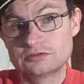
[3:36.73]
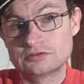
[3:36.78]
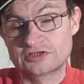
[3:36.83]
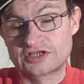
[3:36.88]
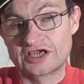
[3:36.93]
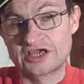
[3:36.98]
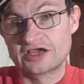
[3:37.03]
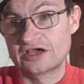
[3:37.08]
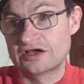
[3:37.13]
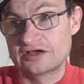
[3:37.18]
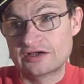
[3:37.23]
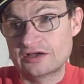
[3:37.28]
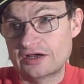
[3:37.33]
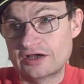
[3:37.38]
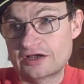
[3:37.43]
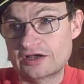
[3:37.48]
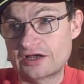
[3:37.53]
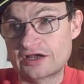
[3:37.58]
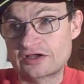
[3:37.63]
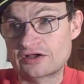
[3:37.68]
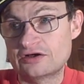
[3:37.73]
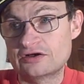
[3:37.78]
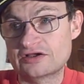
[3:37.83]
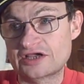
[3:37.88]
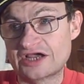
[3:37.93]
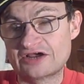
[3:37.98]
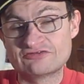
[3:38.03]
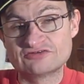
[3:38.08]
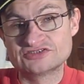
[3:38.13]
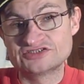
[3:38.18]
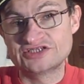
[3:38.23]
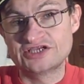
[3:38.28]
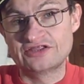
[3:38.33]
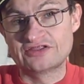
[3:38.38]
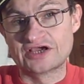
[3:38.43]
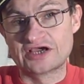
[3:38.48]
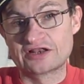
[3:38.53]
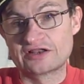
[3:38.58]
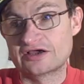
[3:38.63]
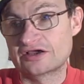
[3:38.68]
Okay, I can't guarantee
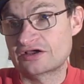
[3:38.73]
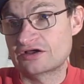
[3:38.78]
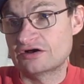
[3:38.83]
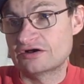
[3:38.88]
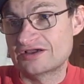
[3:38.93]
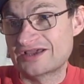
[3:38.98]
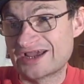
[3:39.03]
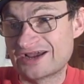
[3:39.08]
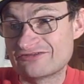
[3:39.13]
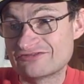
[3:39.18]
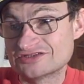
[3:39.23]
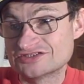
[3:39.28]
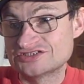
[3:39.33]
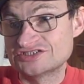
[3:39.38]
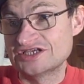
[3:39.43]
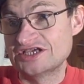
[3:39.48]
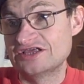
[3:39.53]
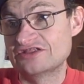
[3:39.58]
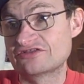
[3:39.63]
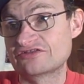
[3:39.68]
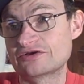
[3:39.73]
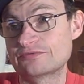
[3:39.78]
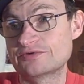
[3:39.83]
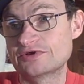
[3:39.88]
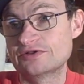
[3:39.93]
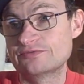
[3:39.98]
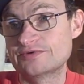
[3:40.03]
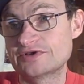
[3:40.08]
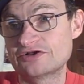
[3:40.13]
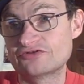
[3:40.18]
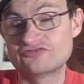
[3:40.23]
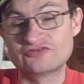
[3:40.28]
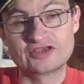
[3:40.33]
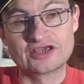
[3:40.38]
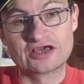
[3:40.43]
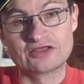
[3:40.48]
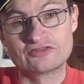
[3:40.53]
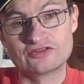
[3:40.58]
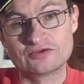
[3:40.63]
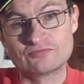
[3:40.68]
that. I can't guarantee that I'm going to be able to
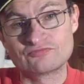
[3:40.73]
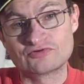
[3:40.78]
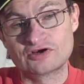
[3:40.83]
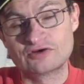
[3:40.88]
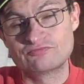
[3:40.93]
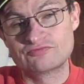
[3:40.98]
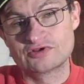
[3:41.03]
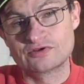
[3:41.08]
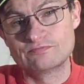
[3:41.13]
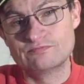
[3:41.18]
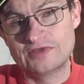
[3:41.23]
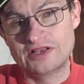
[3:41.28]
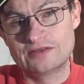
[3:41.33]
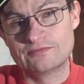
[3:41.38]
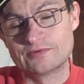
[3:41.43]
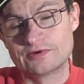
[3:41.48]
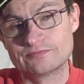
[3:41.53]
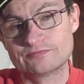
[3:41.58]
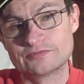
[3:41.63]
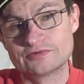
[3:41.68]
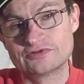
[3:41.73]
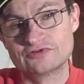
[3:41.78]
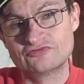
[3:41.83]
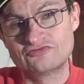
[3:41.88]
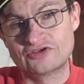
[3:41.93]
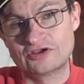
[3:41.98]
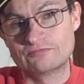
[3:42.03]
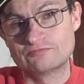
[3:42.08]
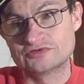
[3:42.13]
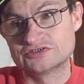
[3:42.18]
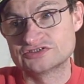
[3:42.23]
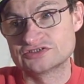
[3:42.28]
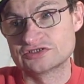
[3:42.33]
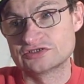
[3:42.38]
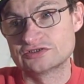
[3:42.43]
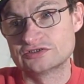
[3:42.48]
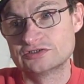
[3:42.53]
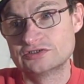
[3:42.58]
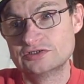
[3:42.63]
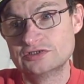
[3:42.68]
get the appropriate minimum temperature.
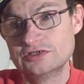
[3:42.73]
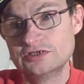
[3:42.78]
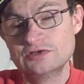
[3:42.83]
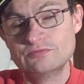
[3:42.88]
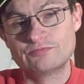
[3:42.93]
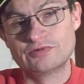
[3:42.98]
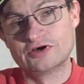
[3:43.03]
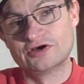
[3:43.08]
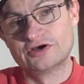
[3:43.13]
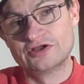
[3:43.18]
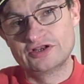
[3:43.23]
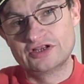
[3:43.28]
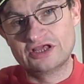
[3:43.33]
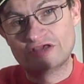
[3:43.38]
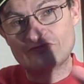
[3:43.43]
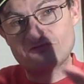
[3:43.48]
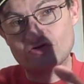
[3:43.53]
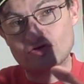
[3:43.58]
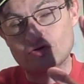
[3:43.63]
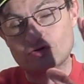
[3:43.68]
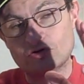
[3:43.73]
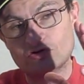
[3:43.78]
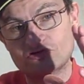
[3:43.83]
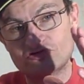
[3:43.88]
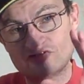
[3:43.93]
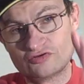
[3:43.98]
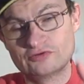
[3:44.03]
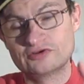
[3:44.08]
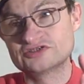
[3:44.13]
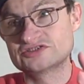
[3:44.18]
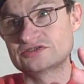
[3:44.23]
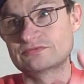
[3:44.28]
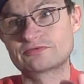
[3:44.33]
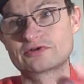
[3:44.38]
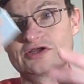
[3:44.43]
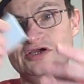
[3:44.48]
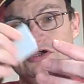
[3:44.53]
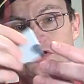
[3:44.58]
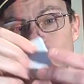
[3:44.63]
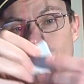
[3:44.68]
But if you're doing something
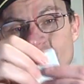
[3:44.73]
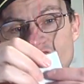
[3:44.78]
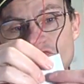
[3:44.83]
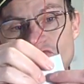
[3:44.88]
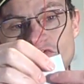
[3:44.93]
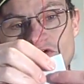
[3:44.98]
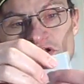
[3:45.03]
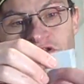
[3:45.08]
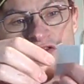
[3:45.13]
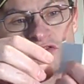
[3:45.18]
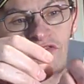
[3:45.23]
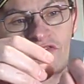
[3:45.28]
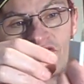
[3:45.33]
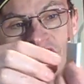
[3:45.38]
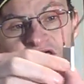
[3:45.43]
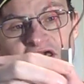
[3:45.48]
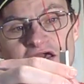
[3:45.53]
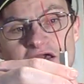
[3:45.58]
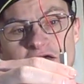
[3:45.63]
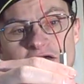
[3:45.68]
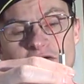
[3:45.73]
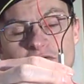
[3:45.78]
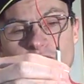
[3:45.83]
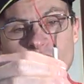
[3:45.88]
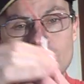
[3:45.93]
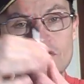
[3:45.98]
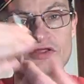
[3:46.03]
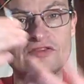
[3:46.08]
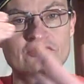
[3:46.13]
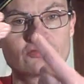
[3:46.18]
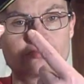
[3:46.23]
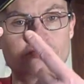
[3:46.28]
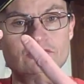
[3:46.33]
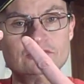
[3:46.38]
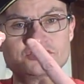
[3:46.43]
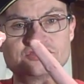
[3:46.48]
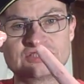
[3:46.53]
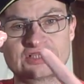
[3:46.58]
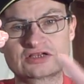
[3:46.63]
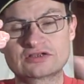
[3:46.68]
like an off-grid thing with
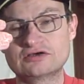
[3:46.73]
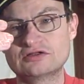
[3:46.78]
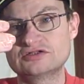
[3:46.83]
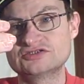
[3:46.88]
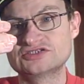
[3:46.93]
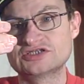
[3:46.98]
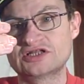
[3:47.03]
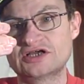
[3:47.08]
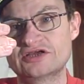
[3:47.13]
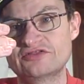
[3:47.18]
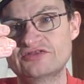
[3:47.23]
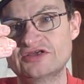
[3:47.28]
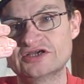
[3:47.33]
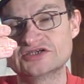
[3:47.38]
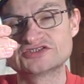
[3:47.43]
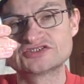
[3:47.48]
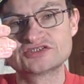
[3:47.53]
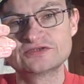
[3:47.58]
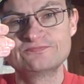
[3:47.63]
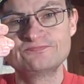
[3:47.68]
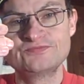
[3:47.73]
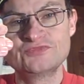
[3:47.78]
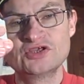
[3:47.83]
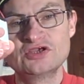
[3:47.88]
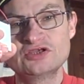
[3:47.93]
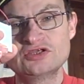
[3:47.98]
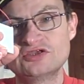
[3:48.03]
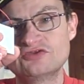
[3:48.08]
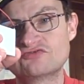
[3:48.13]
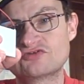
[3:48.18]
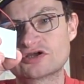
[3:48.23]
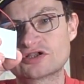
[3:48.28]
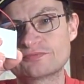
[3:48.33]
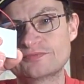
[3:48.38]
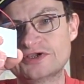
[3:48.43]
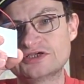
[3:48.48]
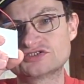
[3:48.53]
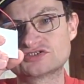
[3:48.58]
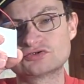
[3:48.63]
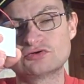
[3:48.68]
technology like this, you've got to
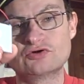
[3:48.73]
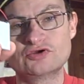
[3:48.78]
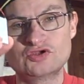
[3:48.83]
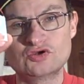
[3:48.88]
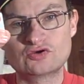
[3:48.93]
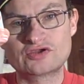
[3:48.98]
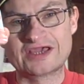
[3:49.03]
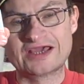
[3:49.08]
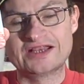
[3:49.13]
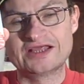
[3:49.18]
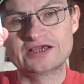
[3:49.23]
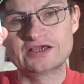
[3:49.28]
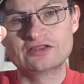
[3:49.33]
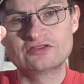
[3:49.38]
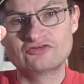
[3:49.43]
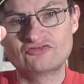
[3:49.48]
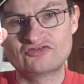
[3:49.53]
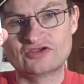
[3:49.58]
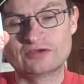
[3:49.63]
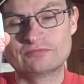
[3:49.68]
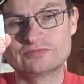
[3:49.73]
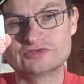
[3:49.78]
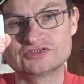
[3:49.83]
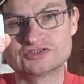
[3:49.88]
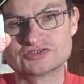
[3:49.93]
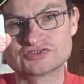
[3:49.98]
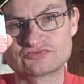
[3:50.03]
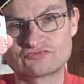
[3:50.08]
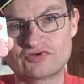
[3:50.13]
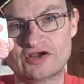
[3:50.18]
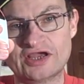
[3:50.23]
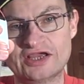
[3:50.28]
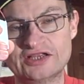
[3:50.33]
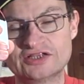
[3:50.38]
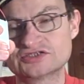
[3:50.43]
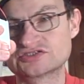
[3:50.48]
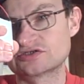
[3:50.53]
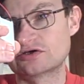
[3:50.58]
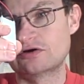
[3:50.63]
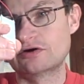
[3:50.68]
make sure you're getting the temperatures right.
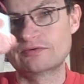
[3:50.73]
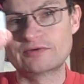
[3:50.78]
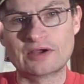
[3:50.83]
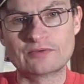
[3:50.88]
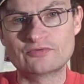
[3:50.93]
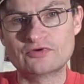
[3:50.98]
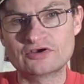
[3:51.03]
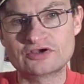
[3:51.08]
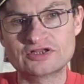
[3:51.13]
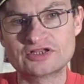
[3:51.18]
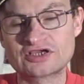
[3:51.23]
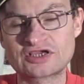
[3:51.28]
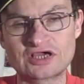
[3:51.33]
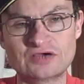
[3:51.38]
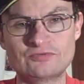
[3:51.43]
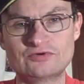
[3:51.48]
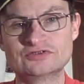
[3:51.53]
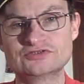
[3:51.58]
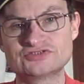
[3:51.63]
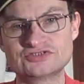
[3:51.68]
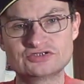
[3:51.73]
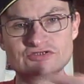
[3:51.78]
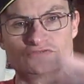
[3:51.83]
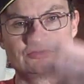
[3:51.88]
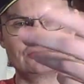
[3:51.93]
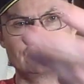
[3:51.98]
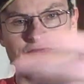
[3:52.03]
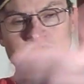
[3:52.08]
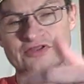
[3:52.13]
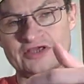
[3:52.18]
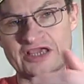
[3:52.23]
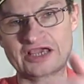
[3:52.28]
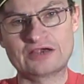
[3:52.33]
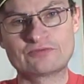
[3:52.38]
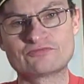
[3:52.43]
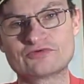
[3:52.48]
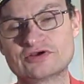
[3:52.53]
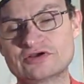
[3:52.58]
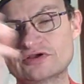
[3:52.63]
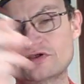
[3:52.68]
So I'm not going to come onto the
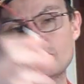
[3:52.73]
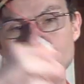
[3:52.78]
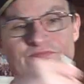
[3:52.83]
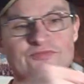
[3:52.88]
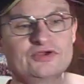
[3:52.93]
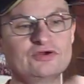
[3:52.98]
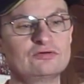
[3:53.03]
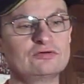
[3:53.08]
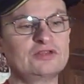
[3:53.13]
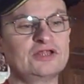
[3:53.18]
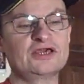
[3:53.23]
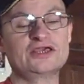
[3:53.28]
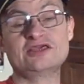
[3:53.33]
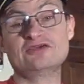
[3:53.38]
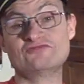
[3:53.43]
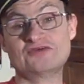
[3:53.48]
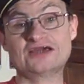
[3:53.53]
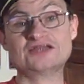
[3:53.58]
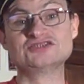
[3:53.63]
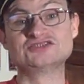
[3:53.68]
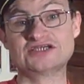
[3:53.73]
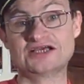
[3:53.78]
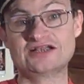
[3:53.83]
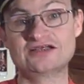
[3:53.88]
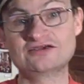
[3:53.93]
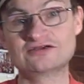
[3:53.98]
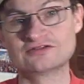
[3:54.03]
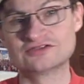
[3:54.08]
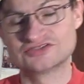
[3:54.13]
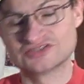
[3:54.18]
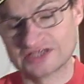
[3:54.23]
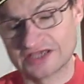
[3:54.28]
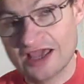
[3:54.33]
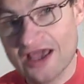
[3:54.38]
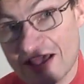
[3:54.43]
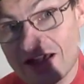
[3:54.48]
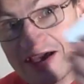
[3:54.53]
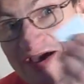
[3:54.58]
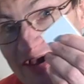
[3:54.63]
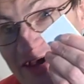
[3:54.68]
camera and be all like evangelical and say,
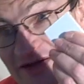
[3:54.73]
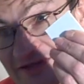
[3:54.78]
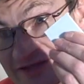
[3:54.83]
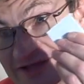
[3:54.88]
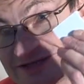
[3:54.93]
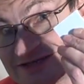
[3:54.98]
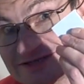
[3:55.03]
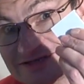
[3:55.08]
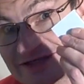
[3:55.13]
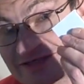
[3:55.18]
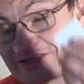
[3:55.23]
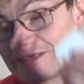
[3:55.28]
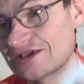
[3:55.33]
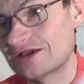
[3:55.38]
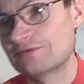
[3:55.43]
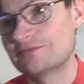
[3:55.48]
oh, this is the thing.